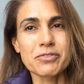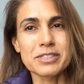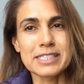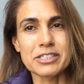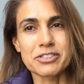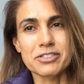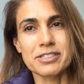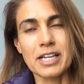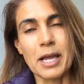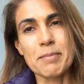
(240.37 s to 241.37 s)
for
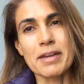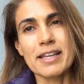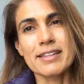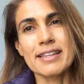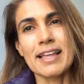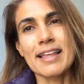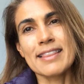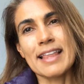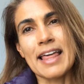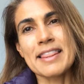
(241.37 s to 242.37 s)
dinner time, and
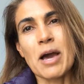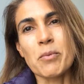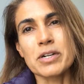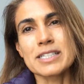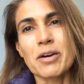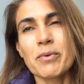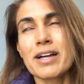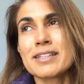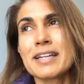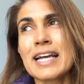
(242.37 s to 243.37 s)
and and that worked out
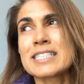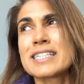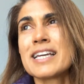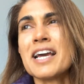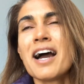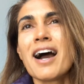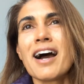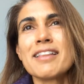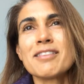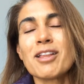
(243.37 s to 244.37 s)
well. And actually,
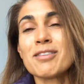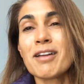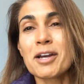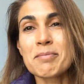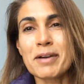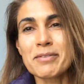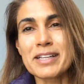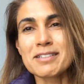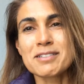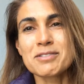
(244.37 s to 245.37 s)
a lot of my
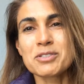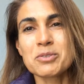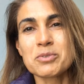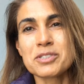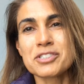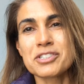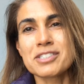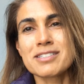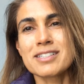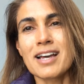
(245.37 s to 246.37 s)
relatives who were
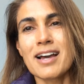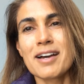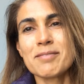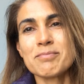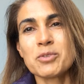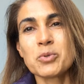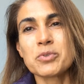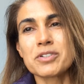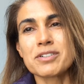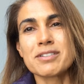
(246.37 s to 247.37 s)
just um, who
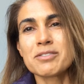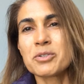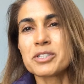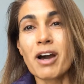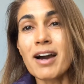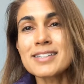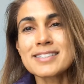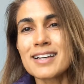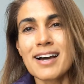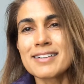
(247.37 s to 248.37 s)
were who were
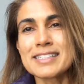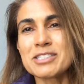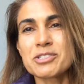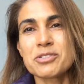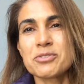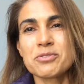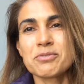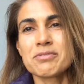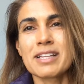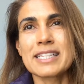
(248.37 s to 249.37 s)
not uh,
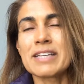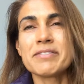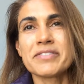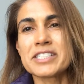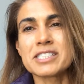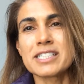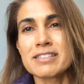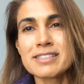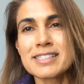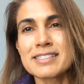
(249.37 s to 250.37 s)
into like even
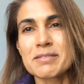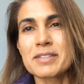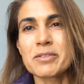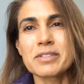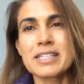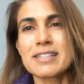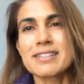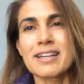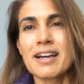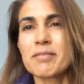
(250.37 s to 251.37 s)
vegetarianism, they would eat
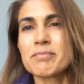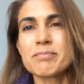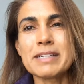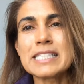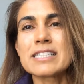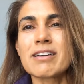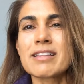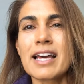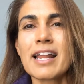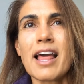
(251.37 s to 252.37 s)
um, meat and
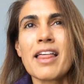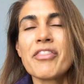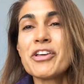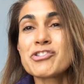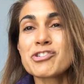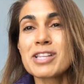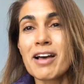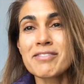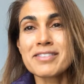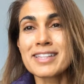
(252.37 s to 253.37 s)
all that. They just
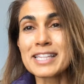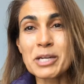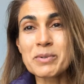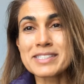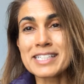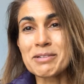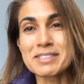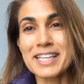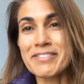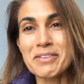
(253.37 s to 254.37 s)
loved the liquids that he
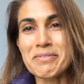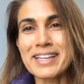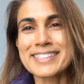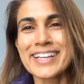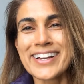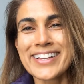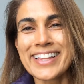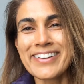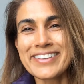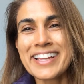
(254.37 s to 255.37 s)
was giving me, so
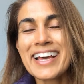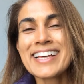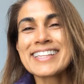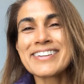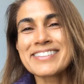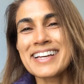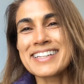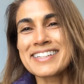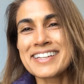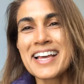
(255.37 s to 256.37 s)
they would they would
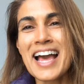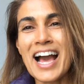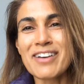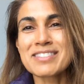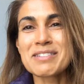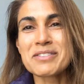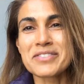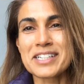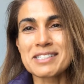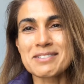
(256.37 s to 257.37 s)
kind of have some
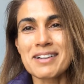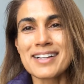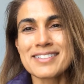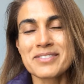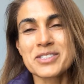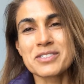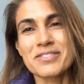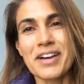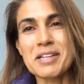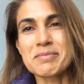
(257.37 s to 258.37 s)
of it as well, which
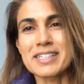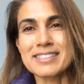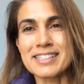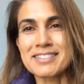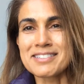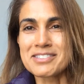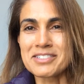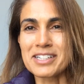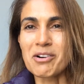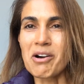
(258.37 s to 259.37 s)
was fine because I couldn't
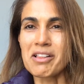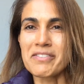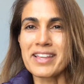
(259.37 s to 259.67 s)
drink all of